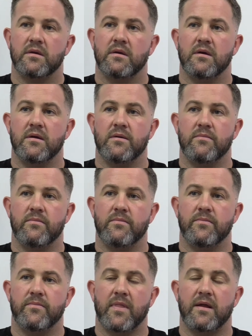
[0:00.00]

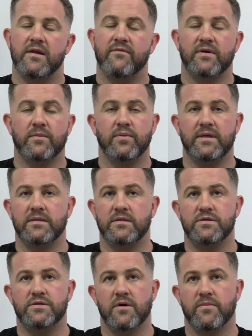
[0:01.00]
I never completed the
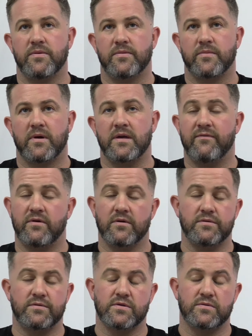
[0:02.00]
job. I never got
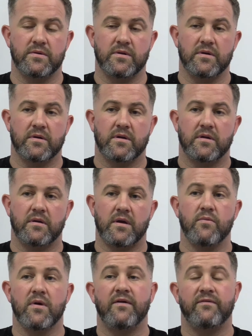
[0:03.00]
in touch with her,
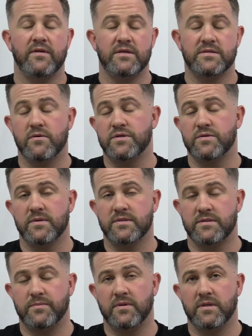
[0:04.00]
and rightfully so. She went
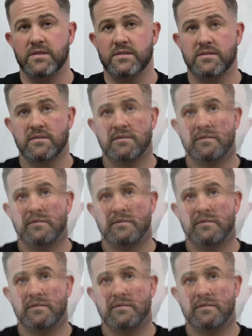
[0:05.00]
to the police.